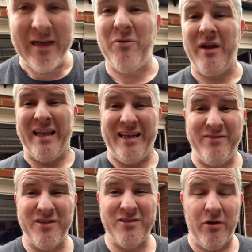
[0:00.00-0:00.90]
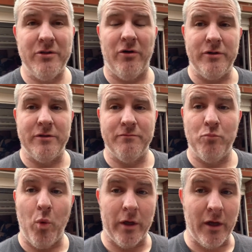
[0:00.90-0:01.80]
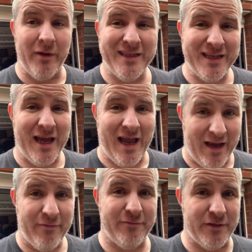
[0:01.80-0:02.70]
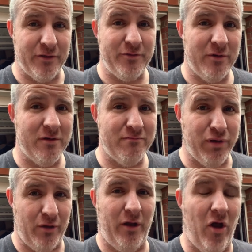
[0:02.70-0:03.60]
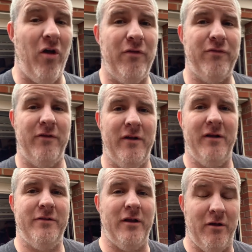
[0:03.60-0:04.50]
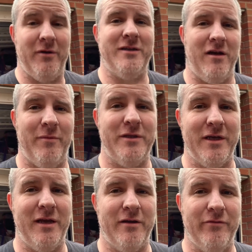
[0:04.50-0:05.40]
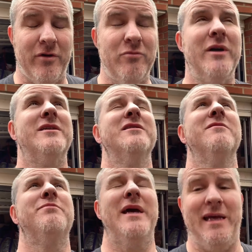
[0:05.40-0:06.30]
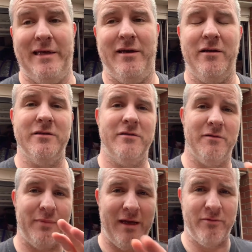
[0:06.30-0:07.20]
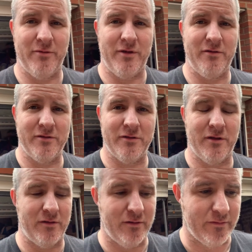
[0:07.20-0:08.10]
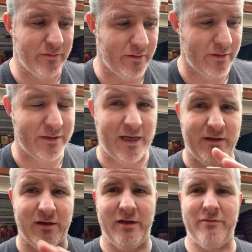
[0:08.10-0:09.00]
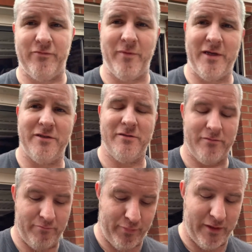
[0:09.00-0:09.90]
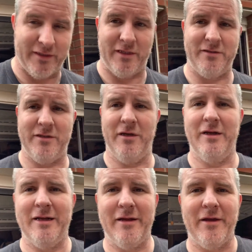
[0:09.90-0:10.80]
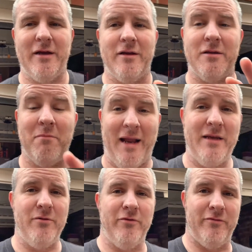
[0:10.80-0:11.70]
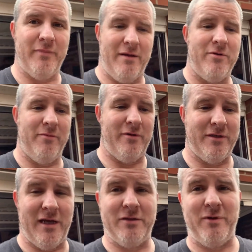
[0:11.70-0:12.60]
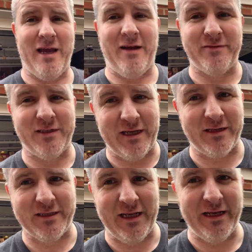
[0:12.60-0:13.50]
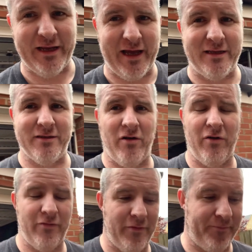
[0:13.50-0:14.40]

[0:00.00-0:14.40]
it leaves us no choice. We're going to have to pull off the lower timing chain cover, which is a pig, because under BMW's, under the technical information bulletins, the manual from BMW says we have to take the cylinder heads off.